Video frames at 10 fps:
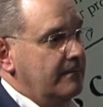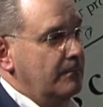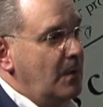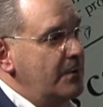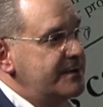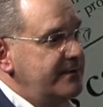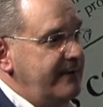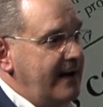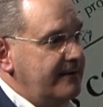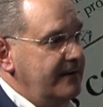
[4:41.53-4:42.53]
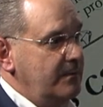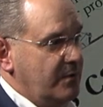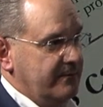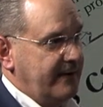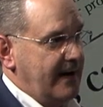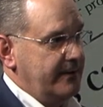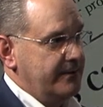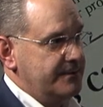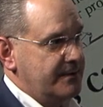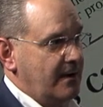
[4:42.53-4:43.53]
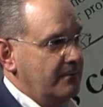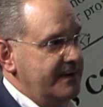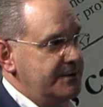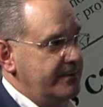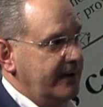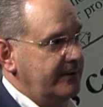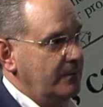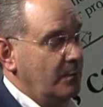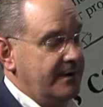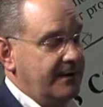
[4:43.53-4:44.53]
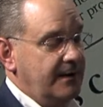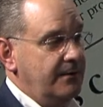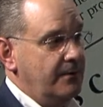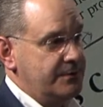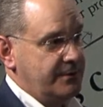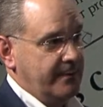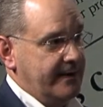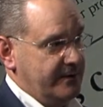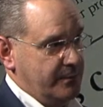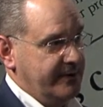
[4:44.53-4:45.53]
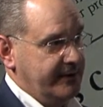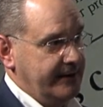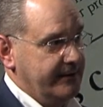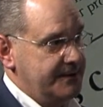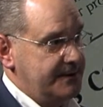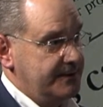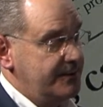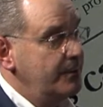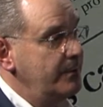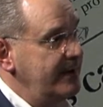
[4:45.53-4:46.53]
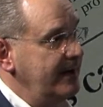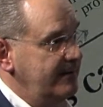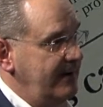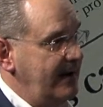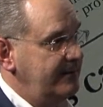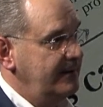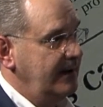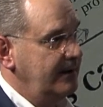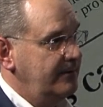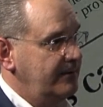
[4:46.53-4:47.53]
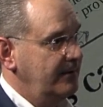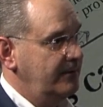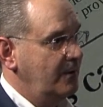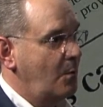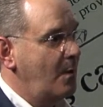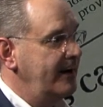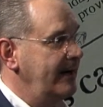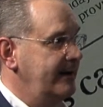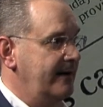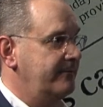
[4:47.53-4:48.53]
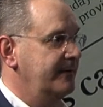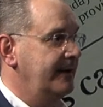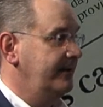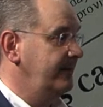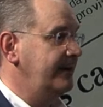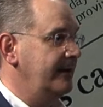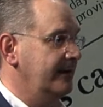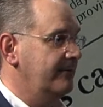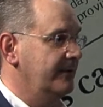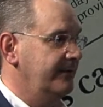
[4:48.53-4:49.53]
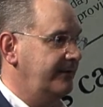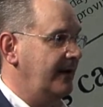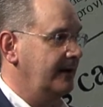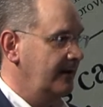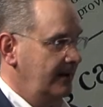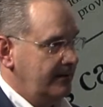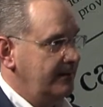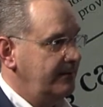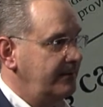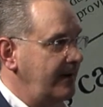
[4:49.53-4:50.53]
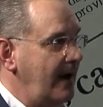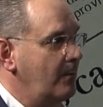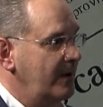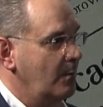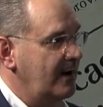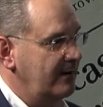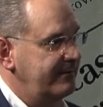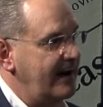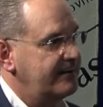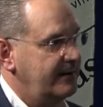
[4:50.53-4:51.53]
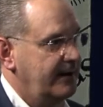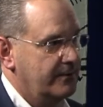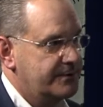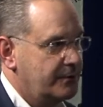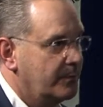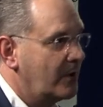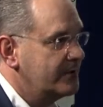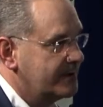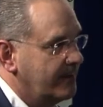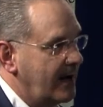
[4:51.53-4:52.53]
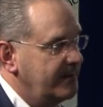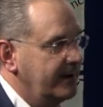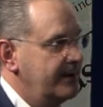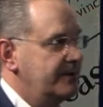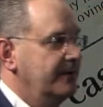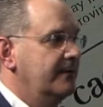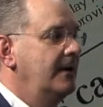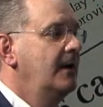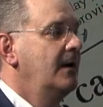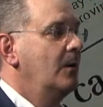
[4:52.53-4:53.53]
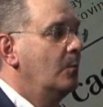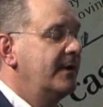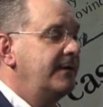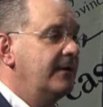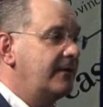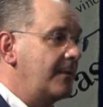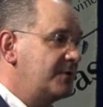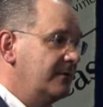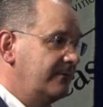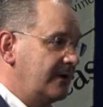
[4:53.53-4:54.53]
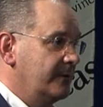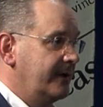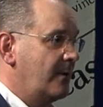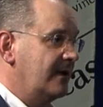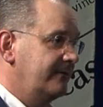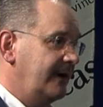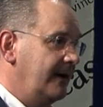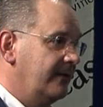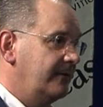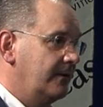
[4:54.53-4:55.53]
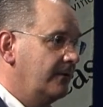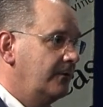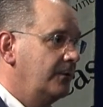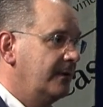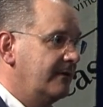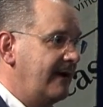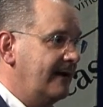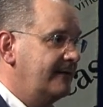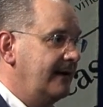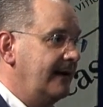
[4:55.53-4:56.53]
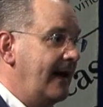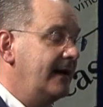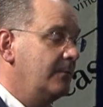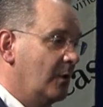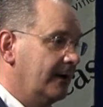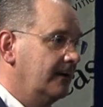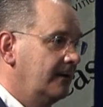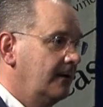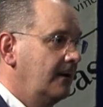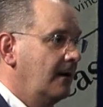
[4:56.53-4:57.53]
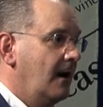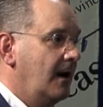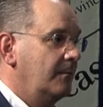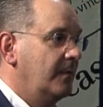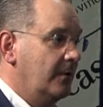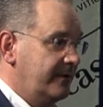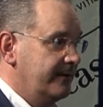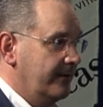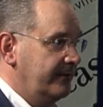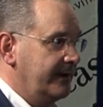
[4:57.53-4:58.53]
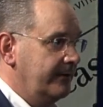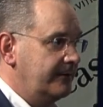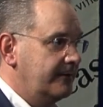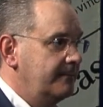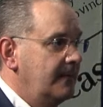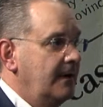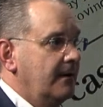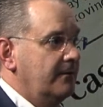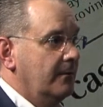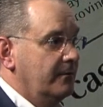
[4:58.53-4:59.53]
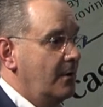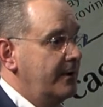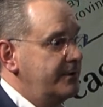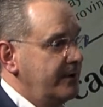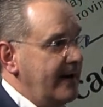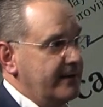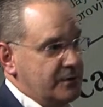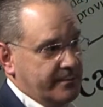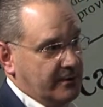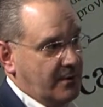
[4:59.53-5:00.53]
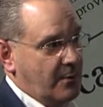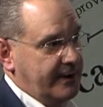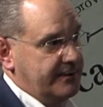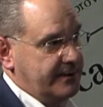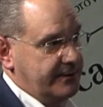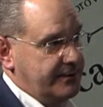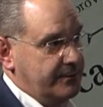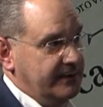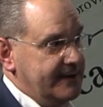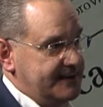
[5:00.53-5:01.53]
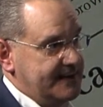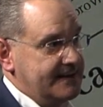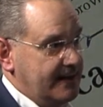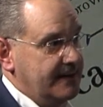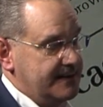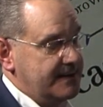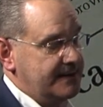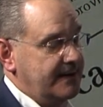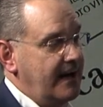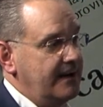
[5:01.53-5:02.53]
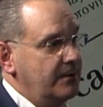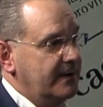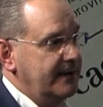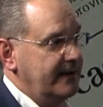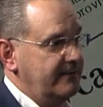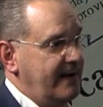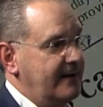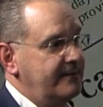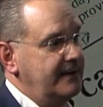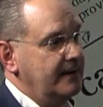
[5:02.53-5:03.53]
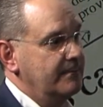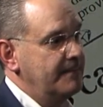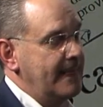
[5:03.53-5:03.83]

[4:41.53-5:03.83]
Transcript: Most vaccine providers are restricted within those 2 eligibility lists as to who they can vaccinate. It's a coordinated effort at the state level to say, this is how we want our vaccinators to approach the populations, with the exception of federally qualified health centers who can vaccinate anyone on both of those lists. So as long as you're eligible according to the 2 lists as they exist today, you can get a vaccine.